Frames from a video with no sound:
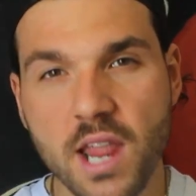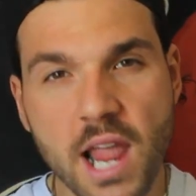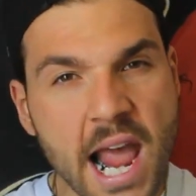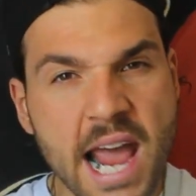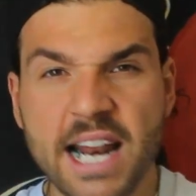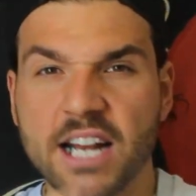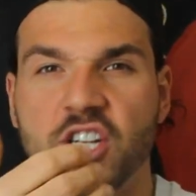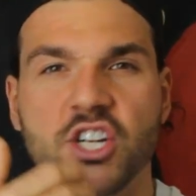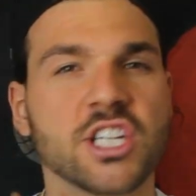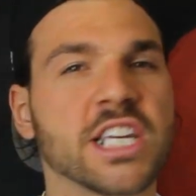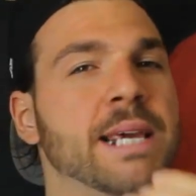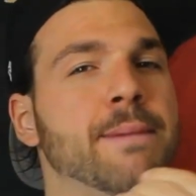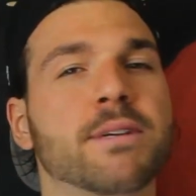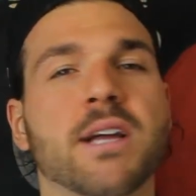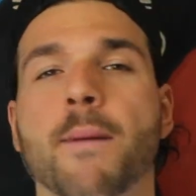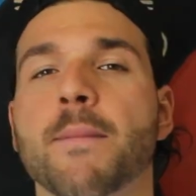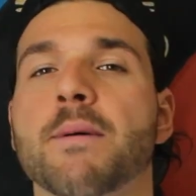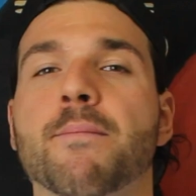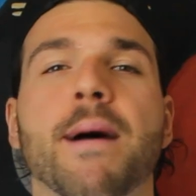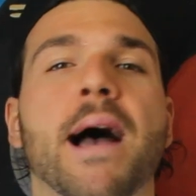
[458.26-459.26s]
and it just keeps
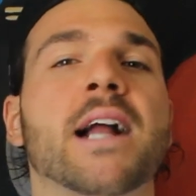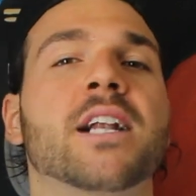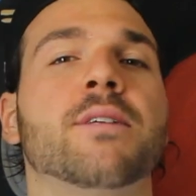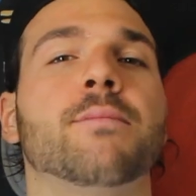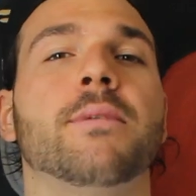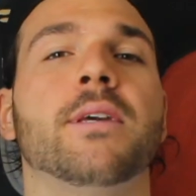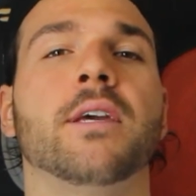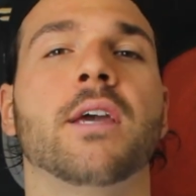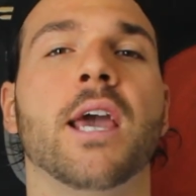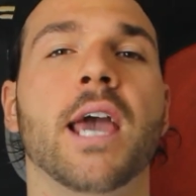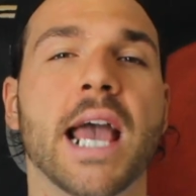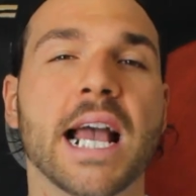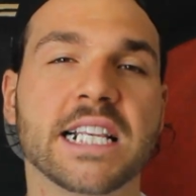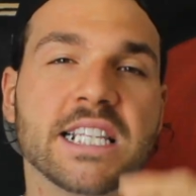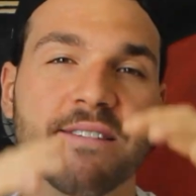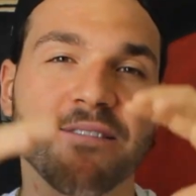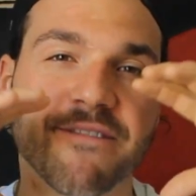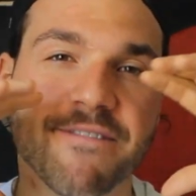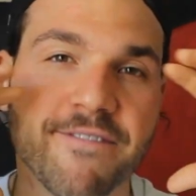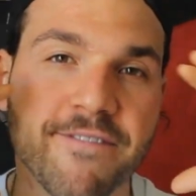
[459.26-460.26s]
coming back to me. It's
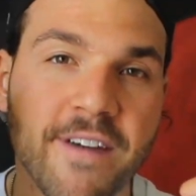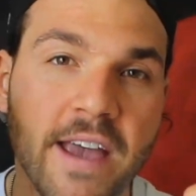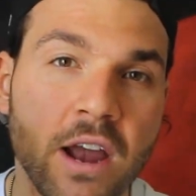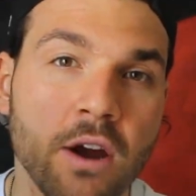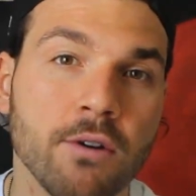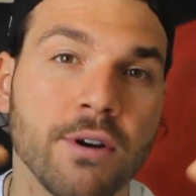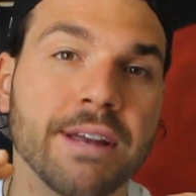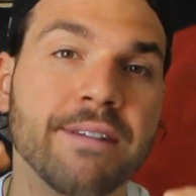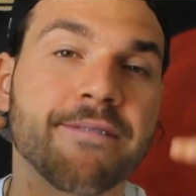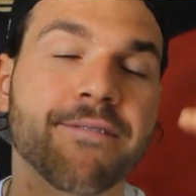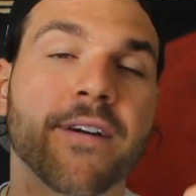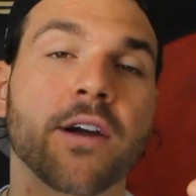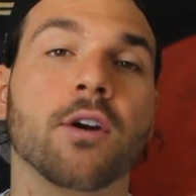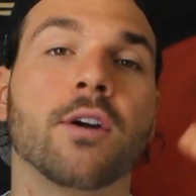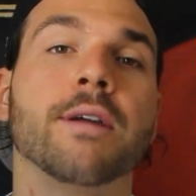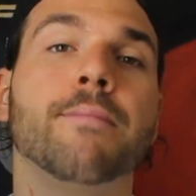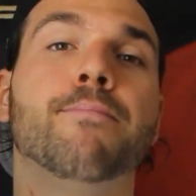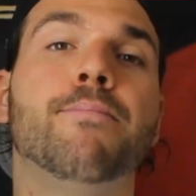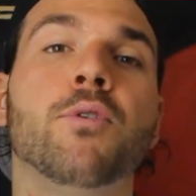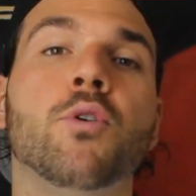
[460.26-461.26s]
a very,
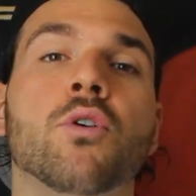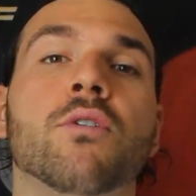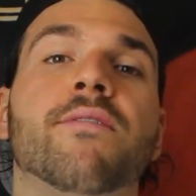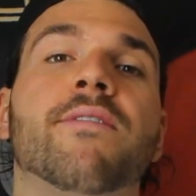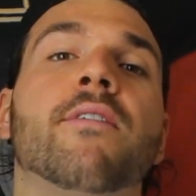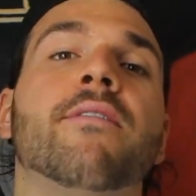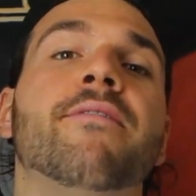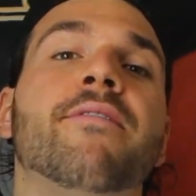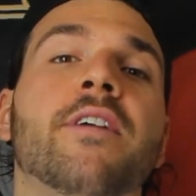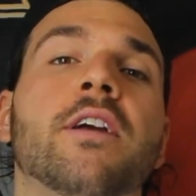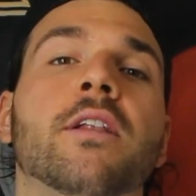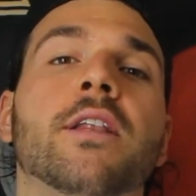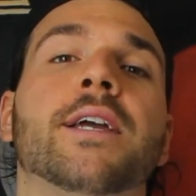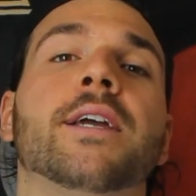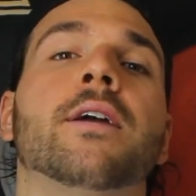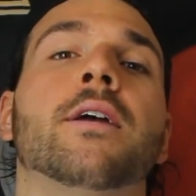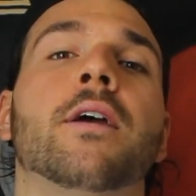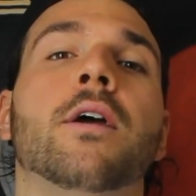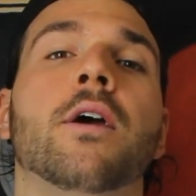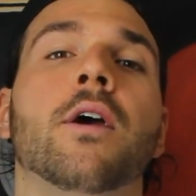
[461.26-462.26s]
very beautiful feeling
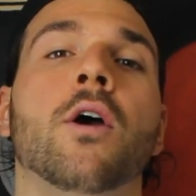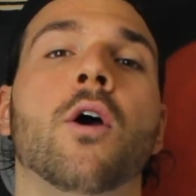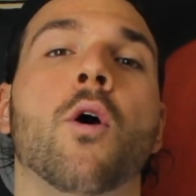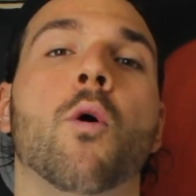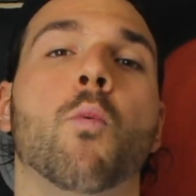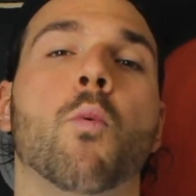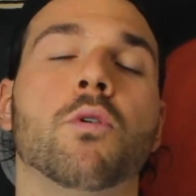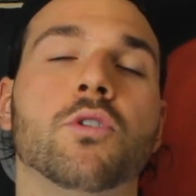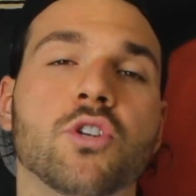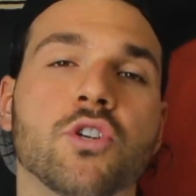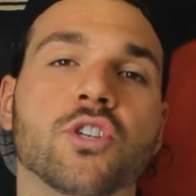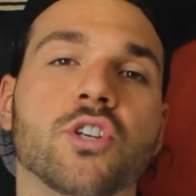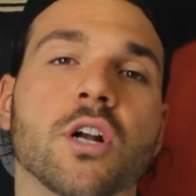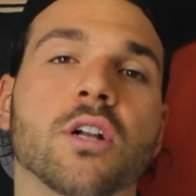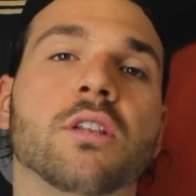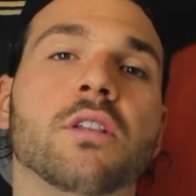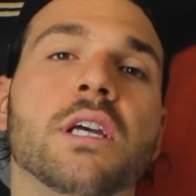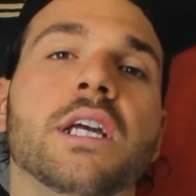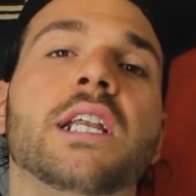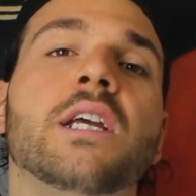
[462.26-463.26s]
once you start
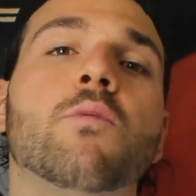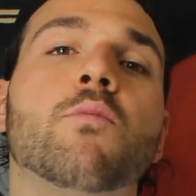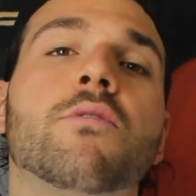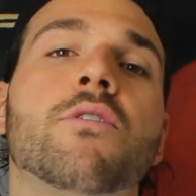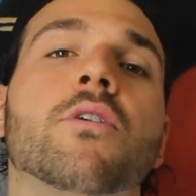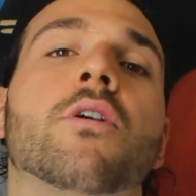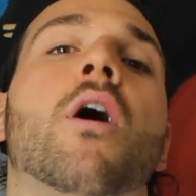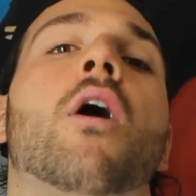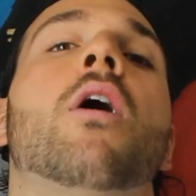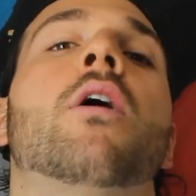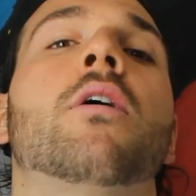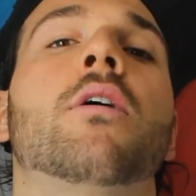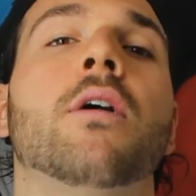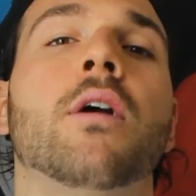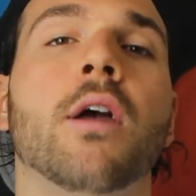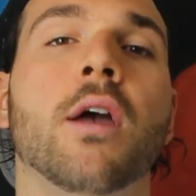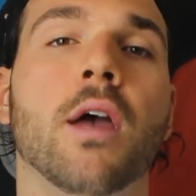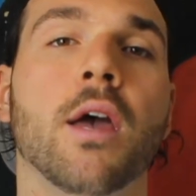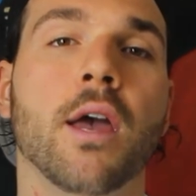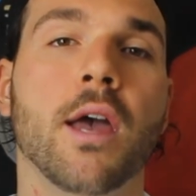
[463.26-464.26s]
leading with your heart
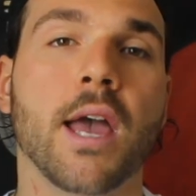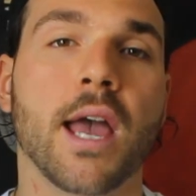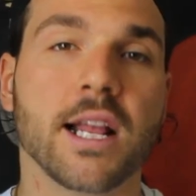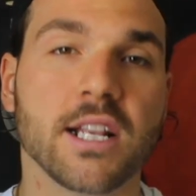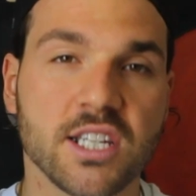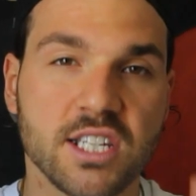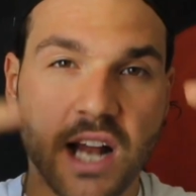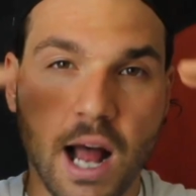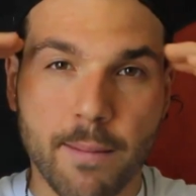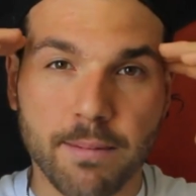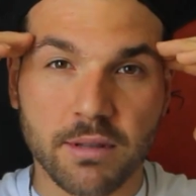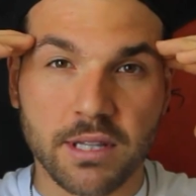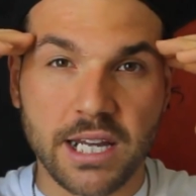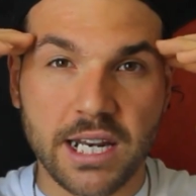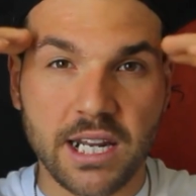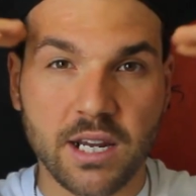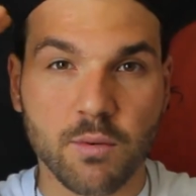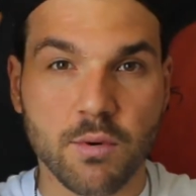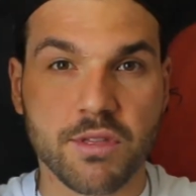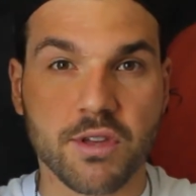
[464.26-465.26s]
and stop
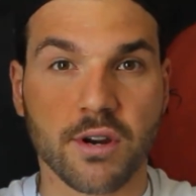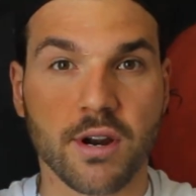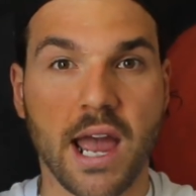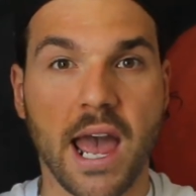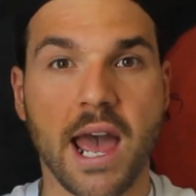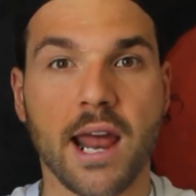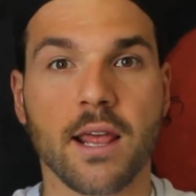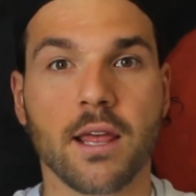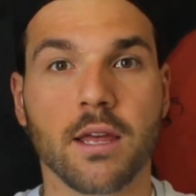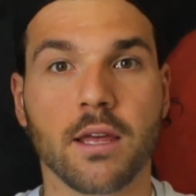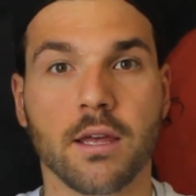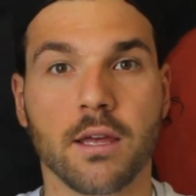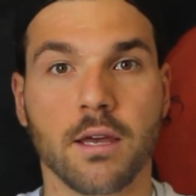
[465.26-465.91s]
leading with your head.